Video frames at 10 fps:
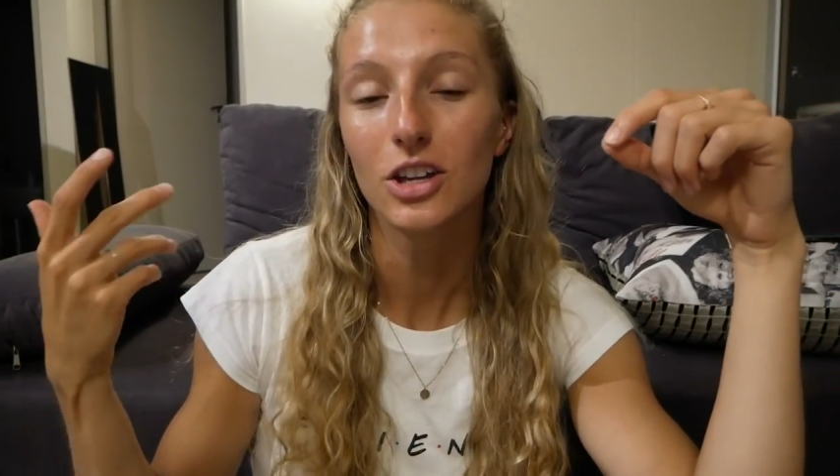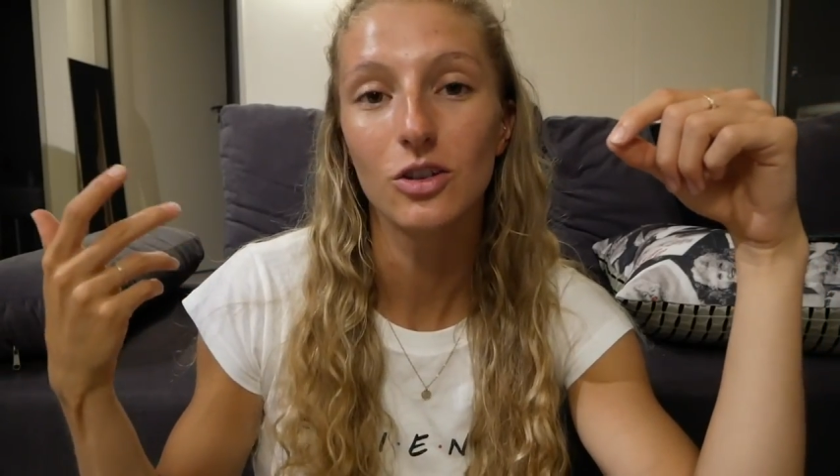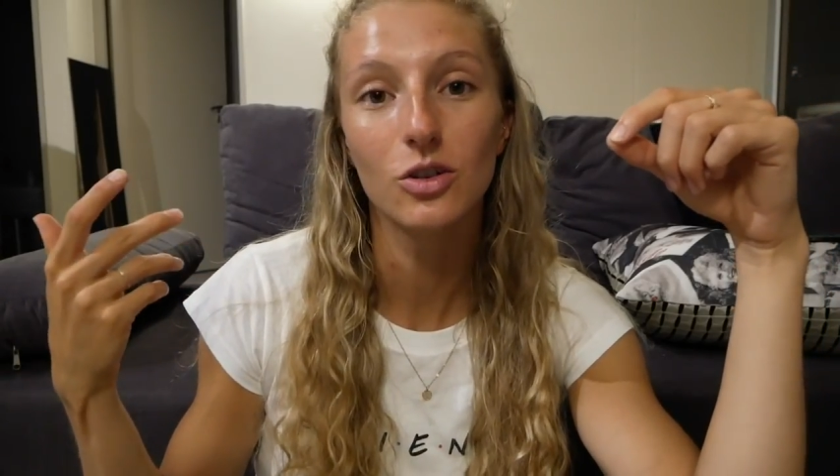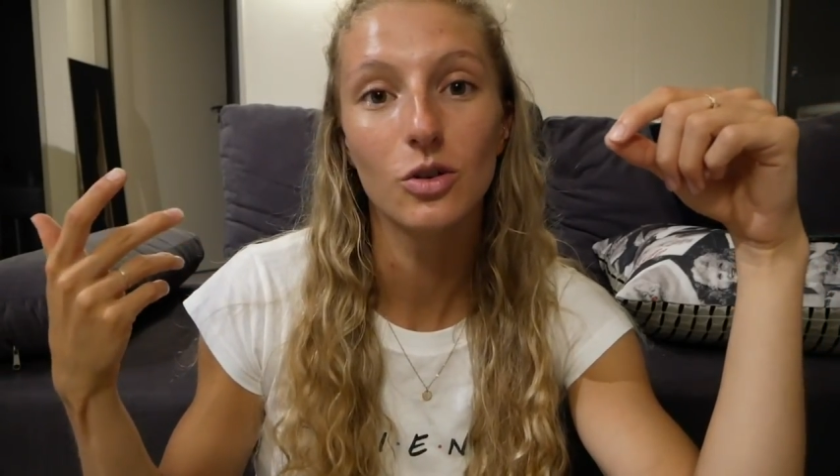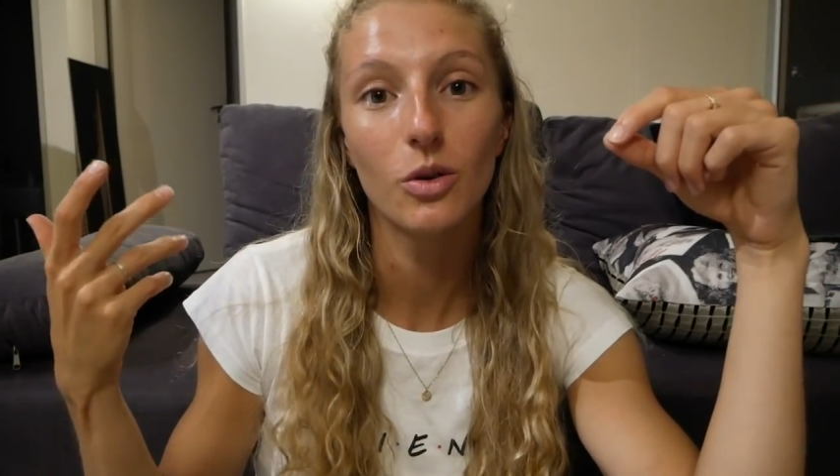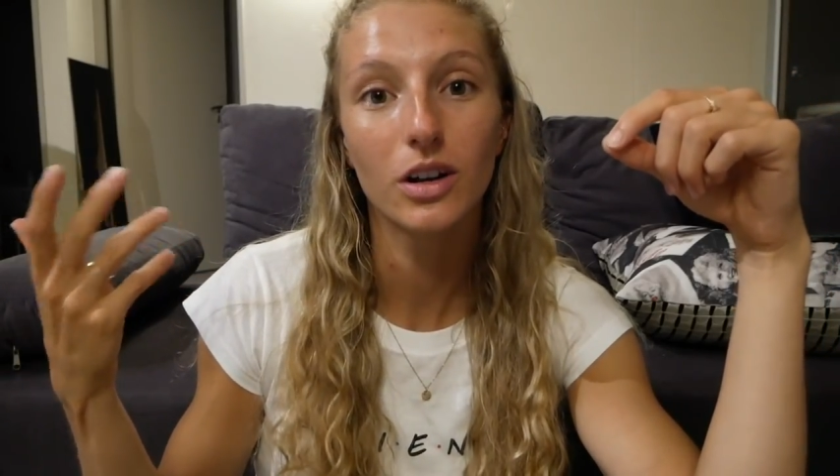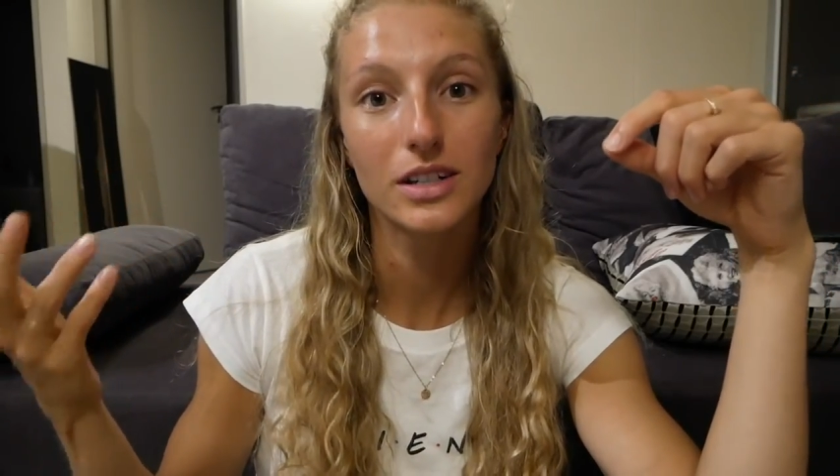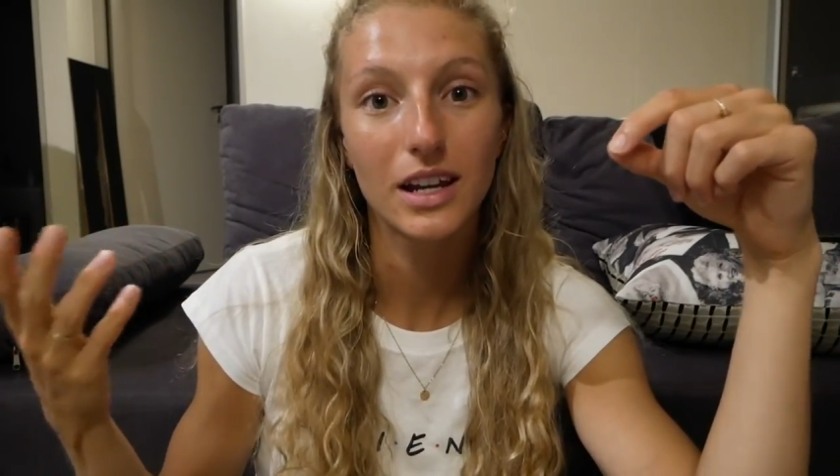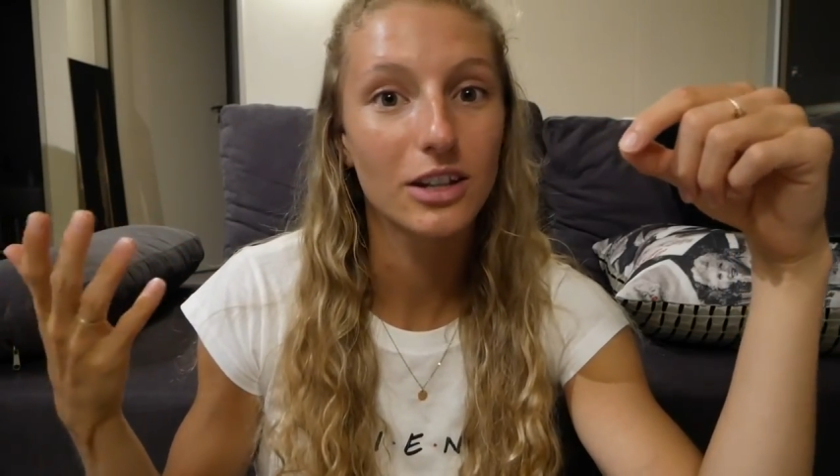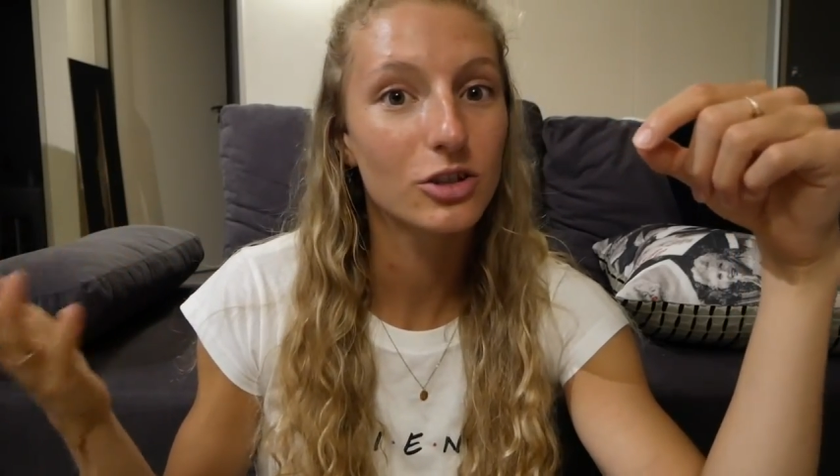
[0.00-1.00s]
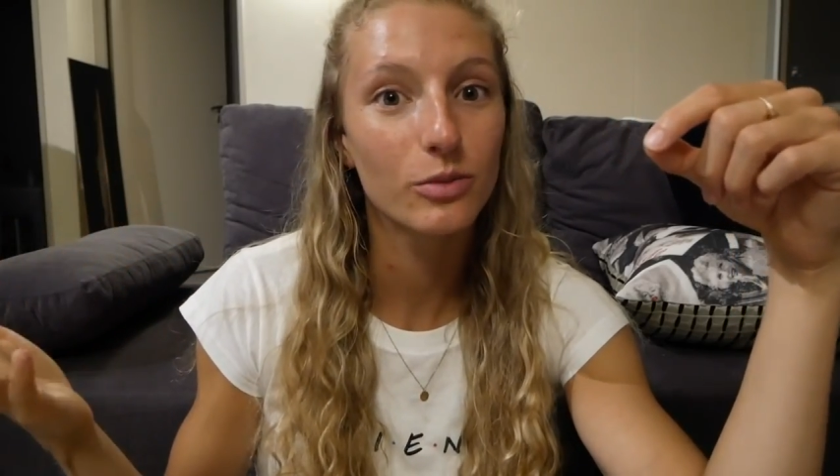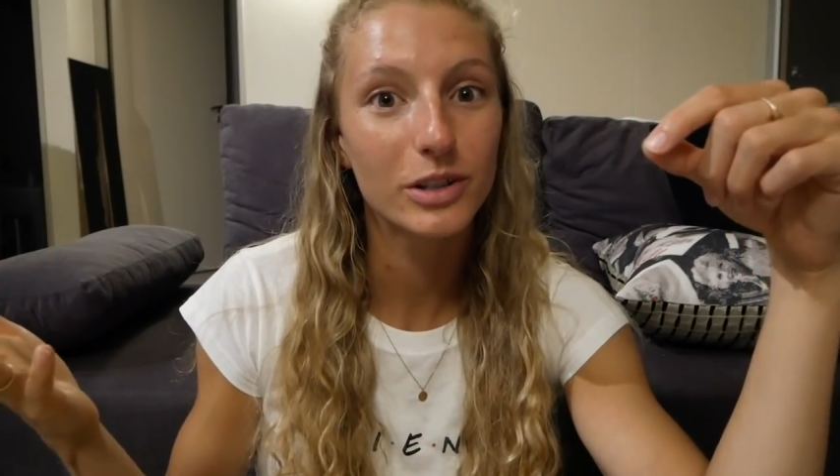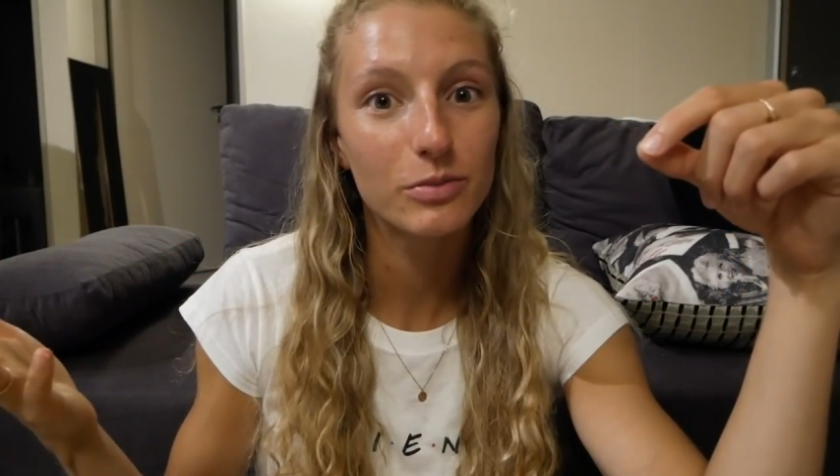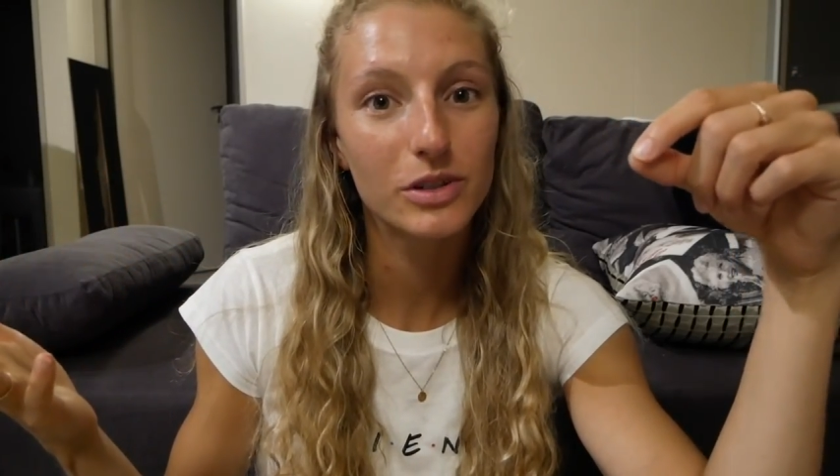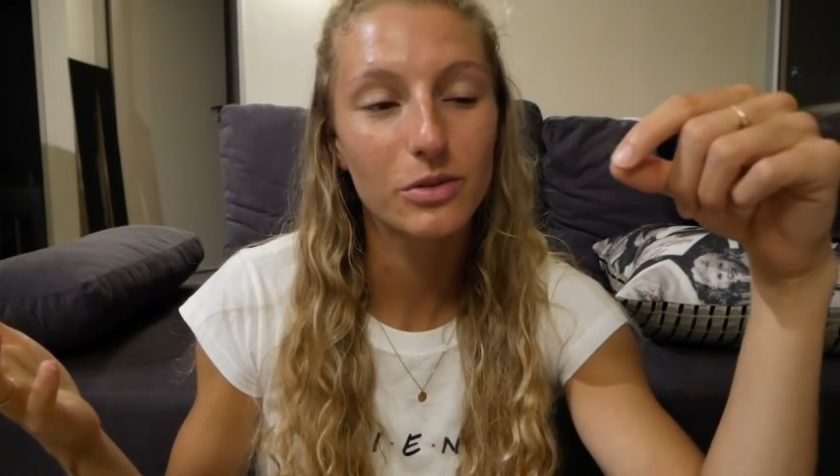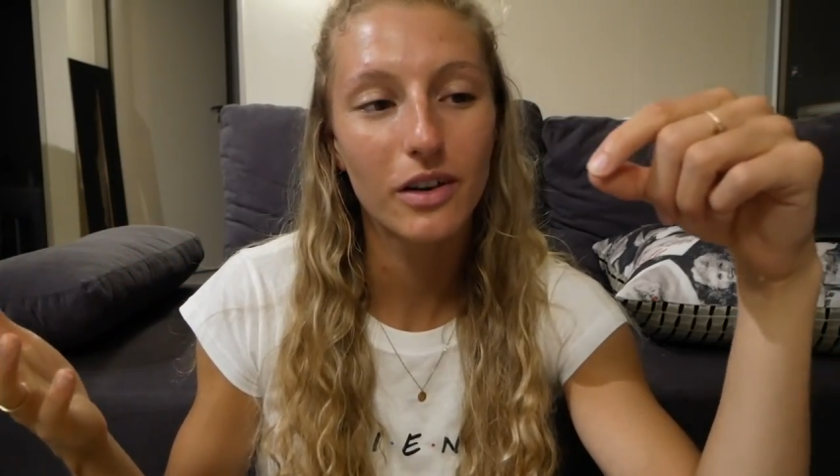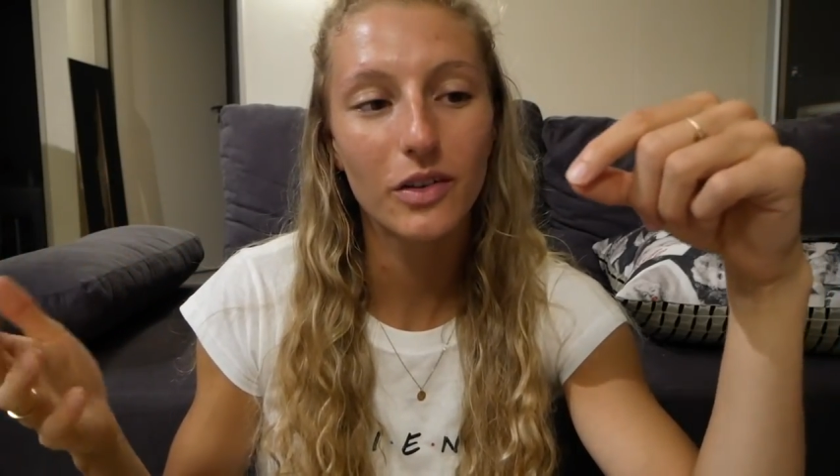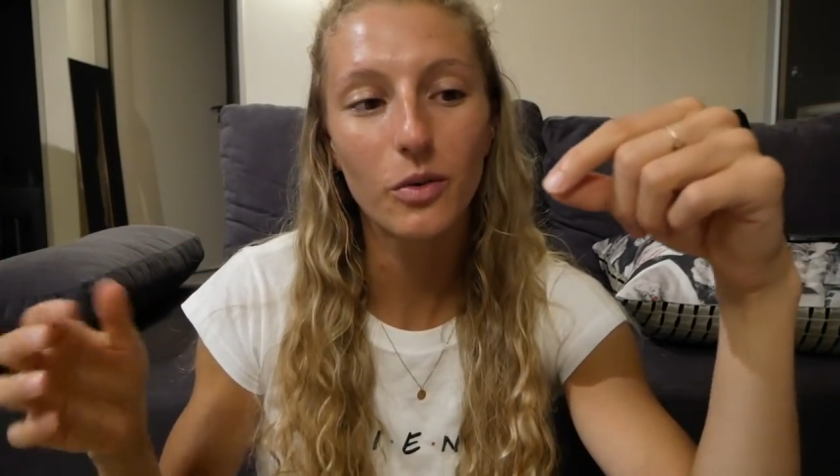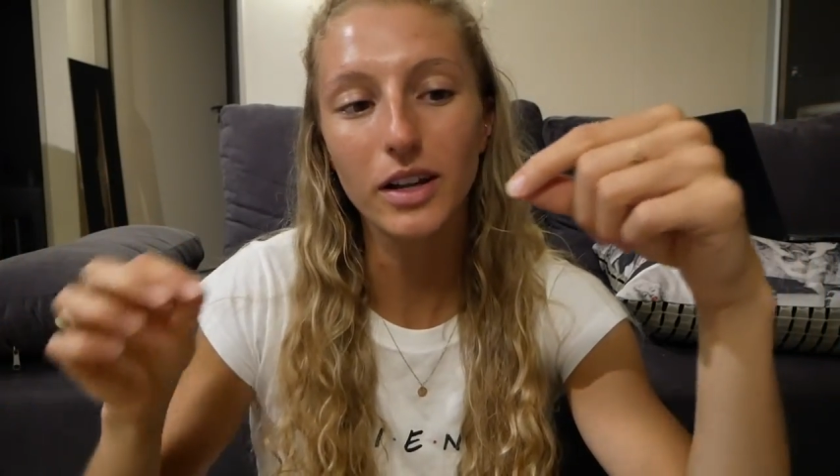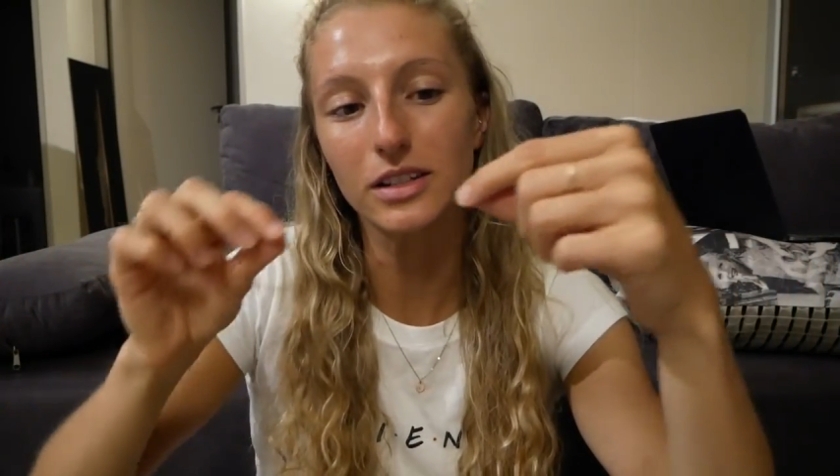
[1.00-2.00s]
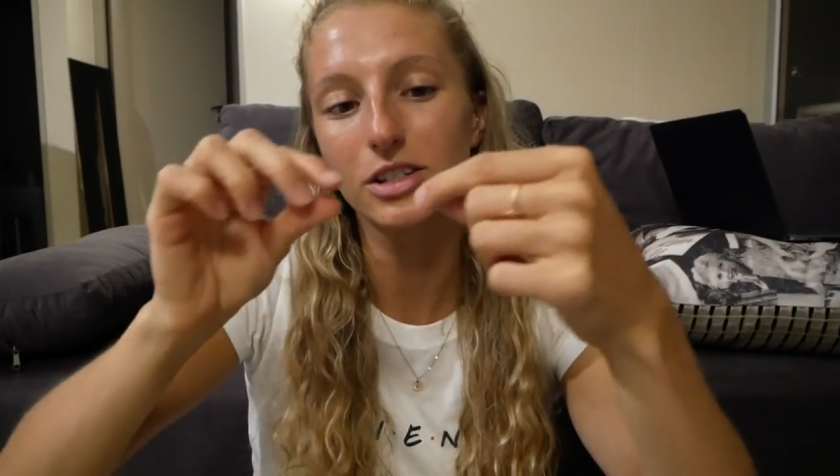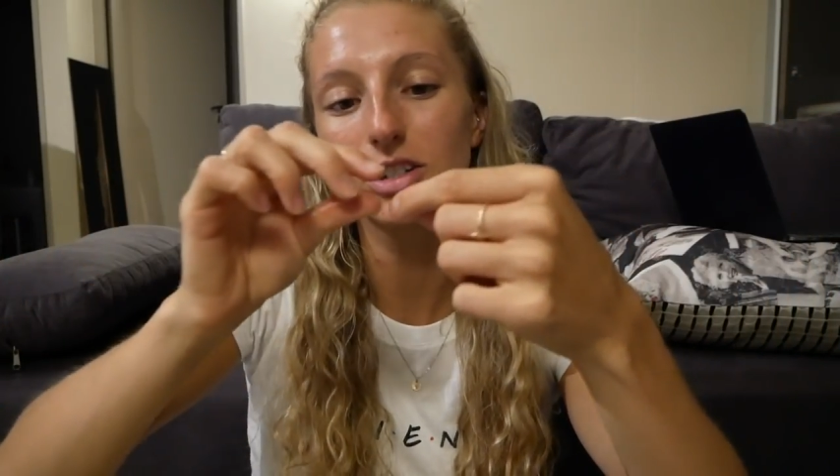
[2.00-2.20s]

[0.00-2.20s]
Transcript: you are taking too much B12 at once.